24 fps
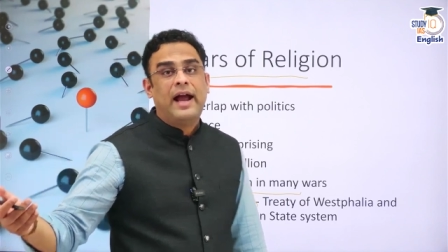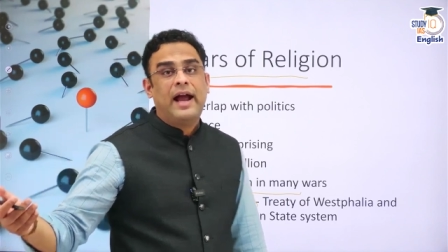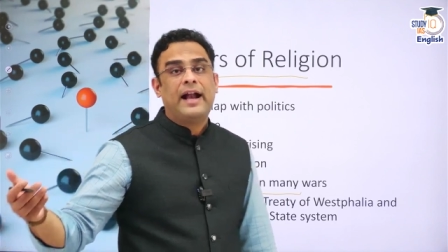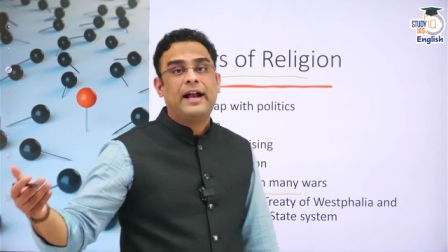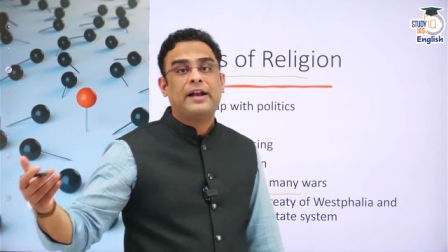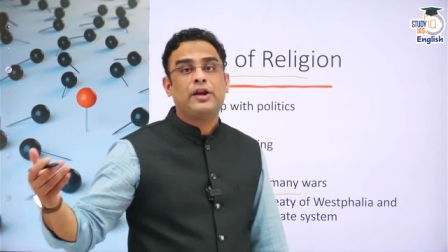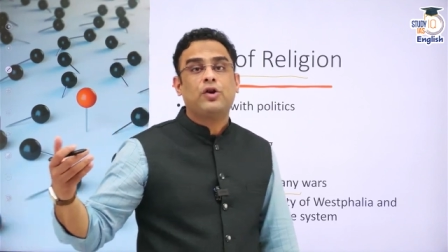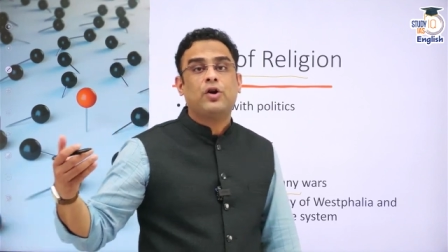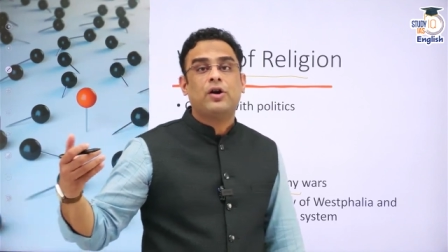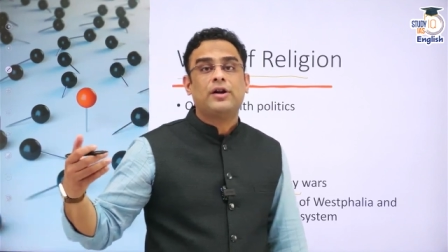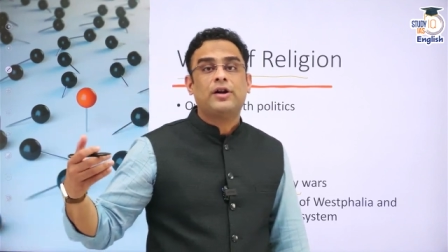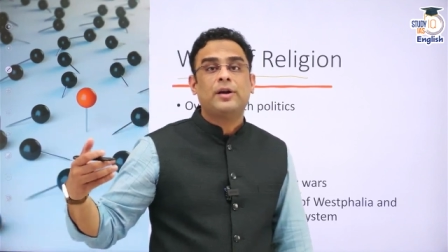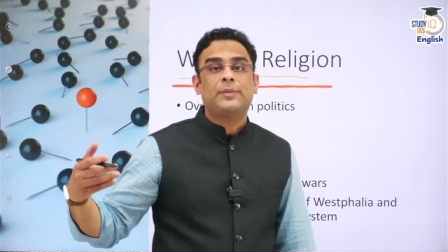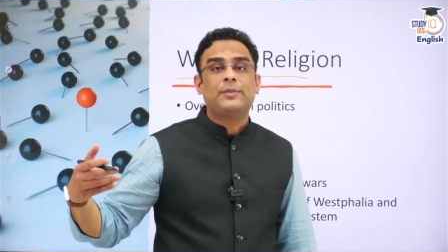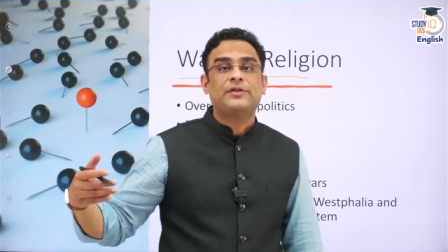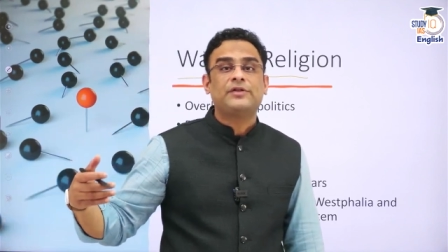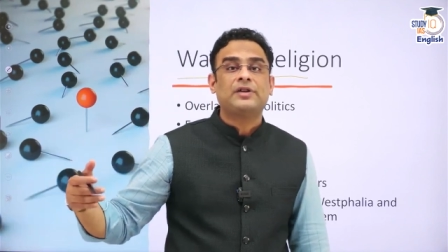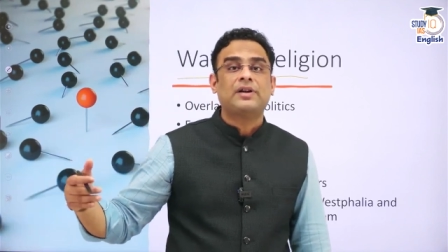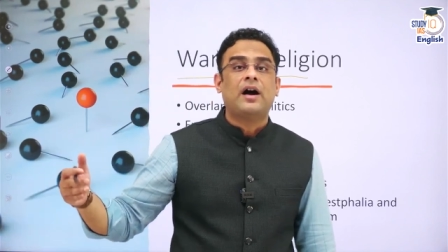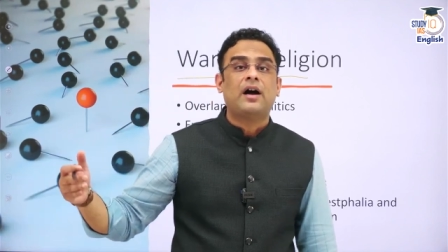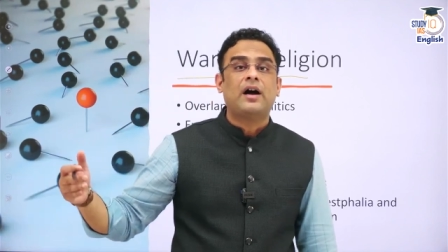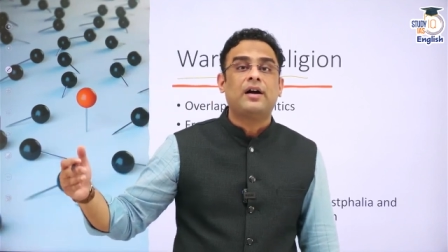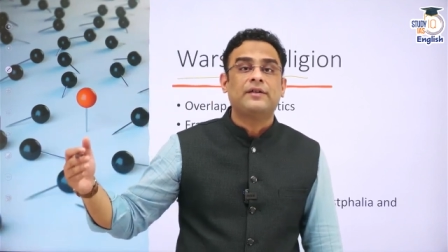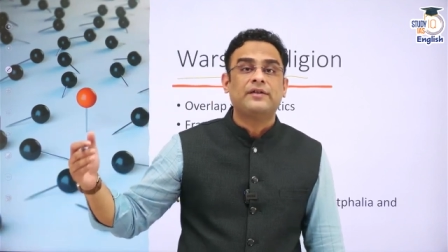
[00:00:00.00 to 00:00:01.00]
and Europe
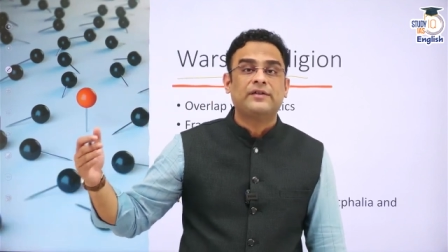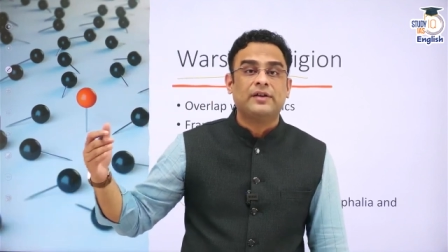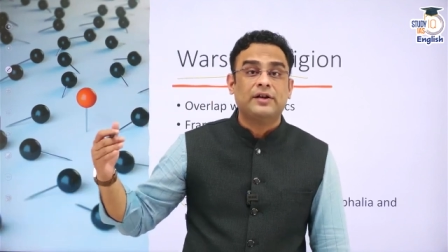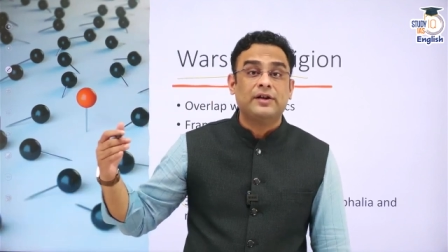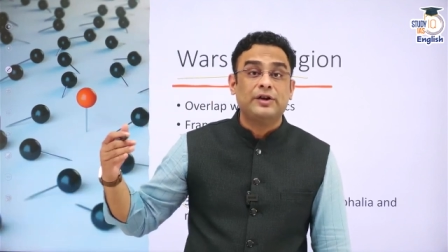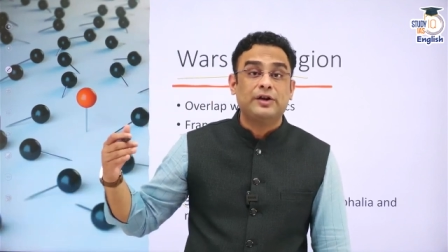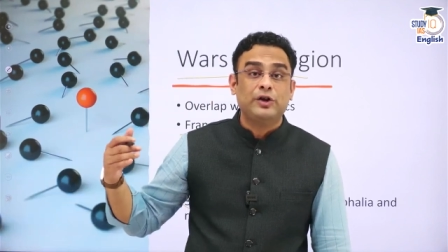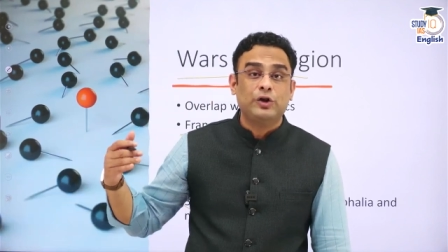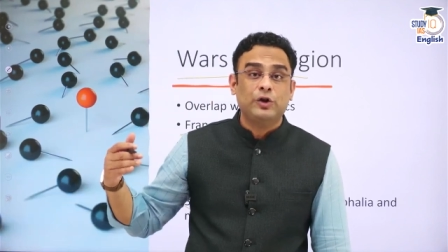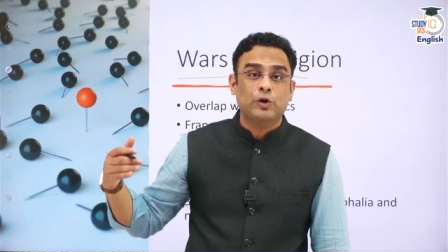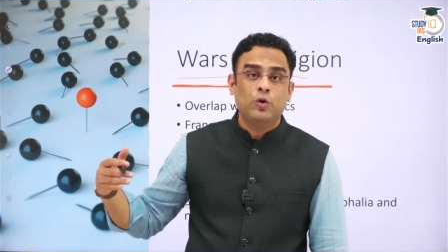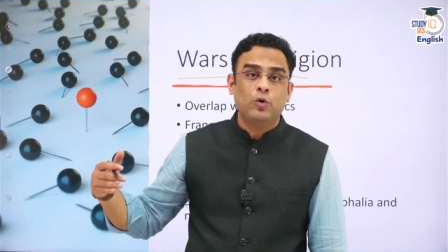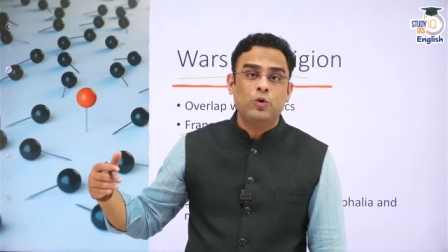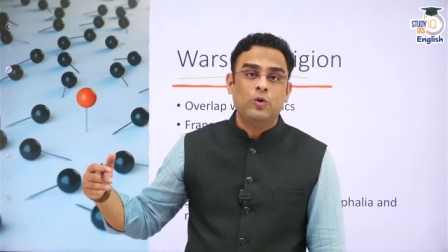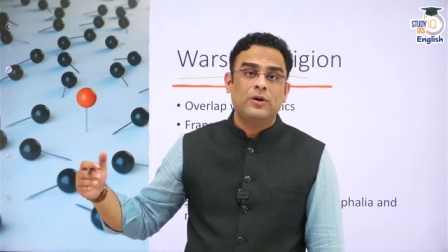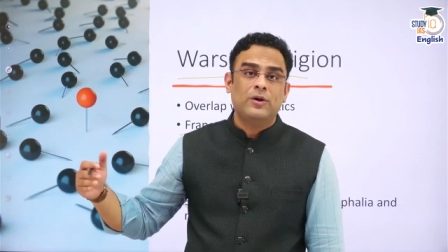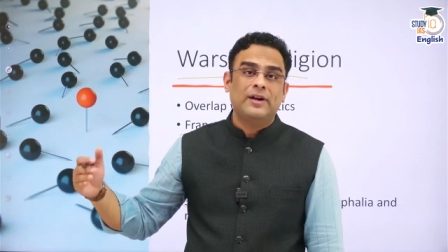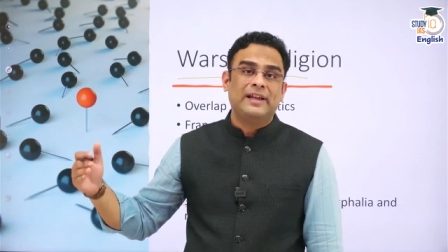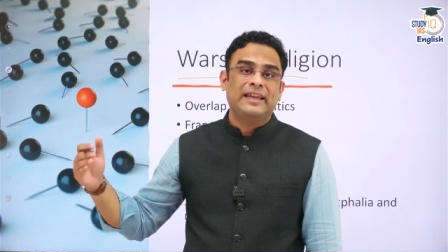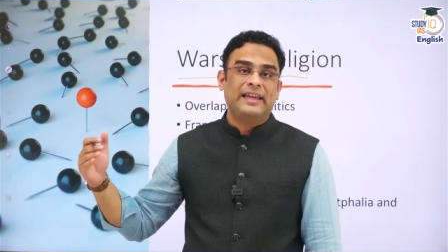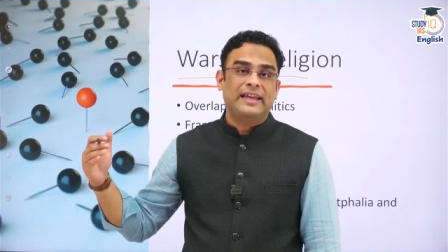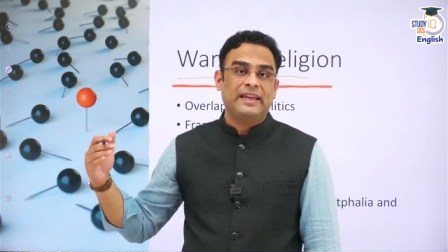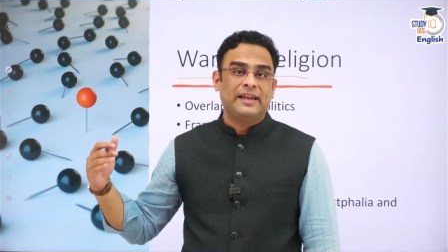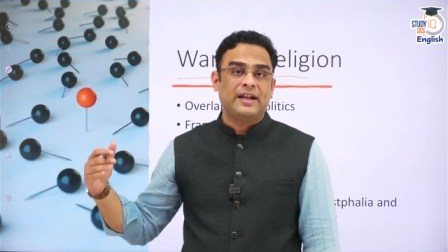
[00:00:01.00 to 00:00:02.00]
starts a new
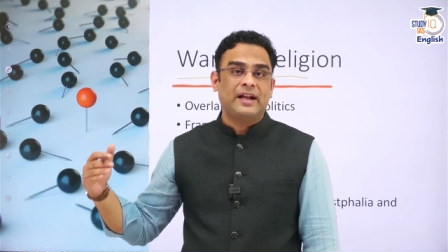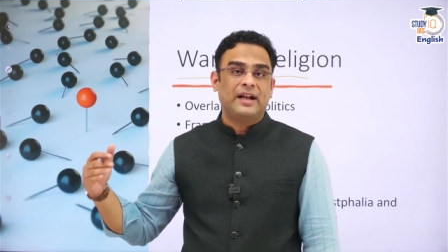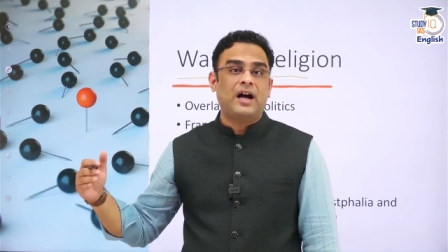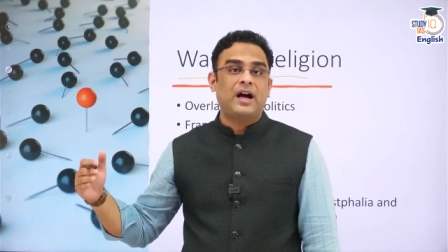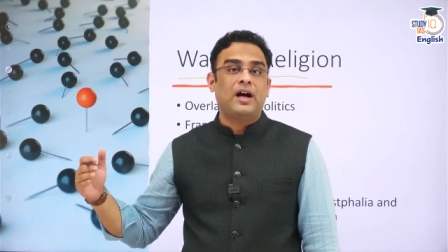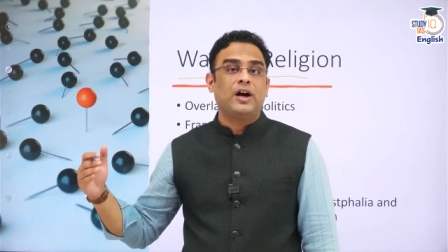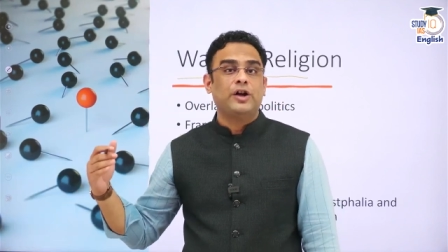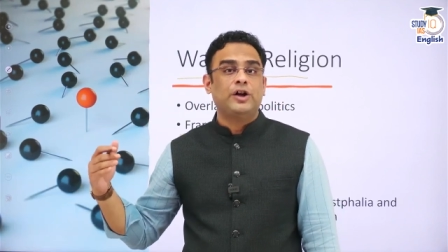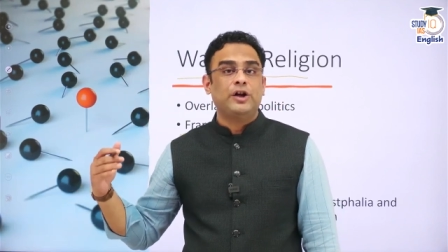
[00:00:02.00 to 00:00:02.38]
era,